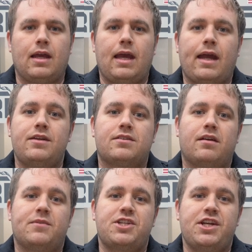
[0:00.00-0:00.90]
Can you
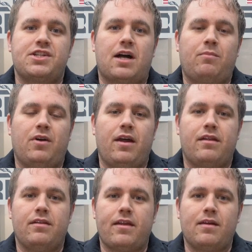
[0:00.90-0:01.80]
start a machine shop
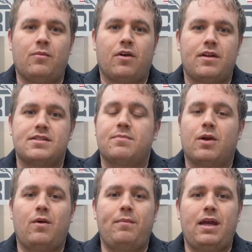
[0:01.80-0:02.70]
with nothing more than some
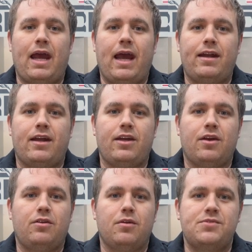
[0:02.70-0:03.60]
equipment and a
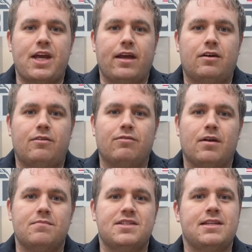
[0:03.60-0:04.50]
YouTube channel
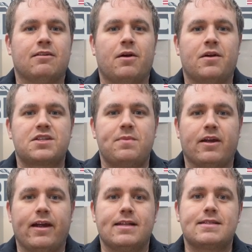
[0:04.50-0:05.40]
from zero
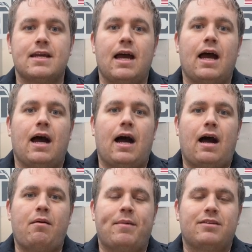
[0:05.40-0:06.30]
experience?
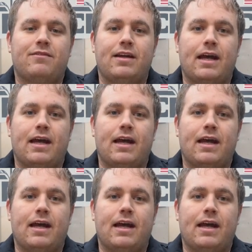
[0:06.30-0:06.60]
I'm about to find